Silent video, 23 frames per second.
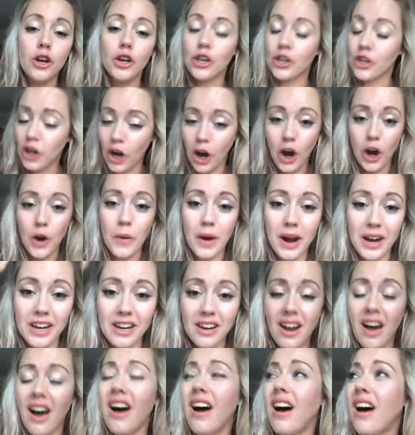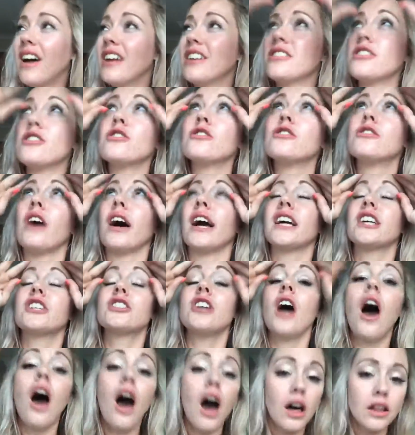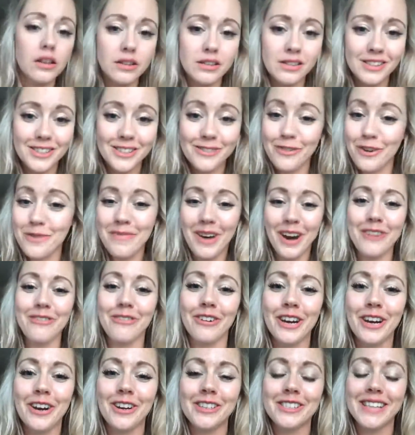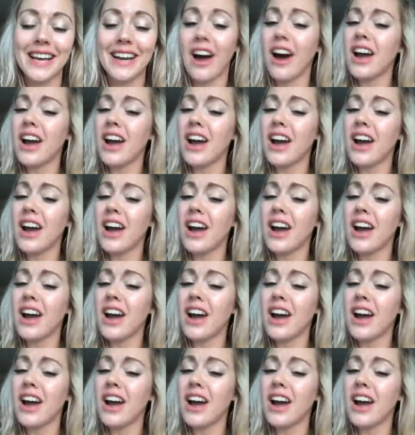could go and learn like tons from my free content.